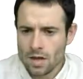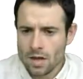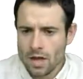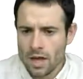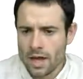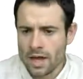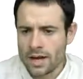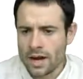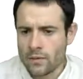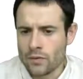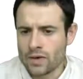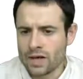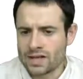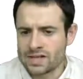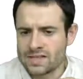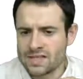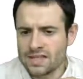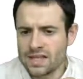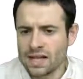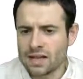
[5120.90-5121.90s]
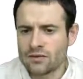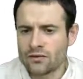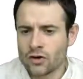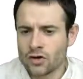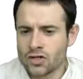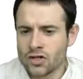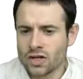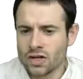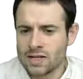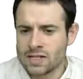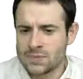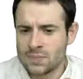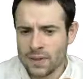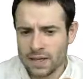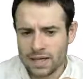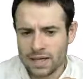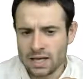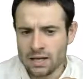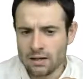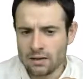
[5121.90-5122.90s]
And now you can see that vertically
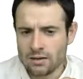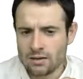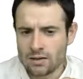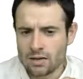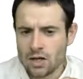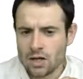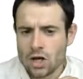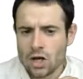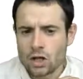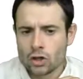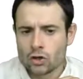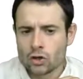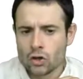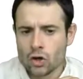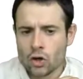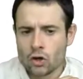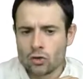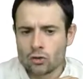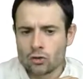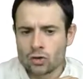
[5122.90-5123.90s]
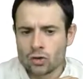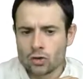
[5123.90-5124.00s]
speaking, the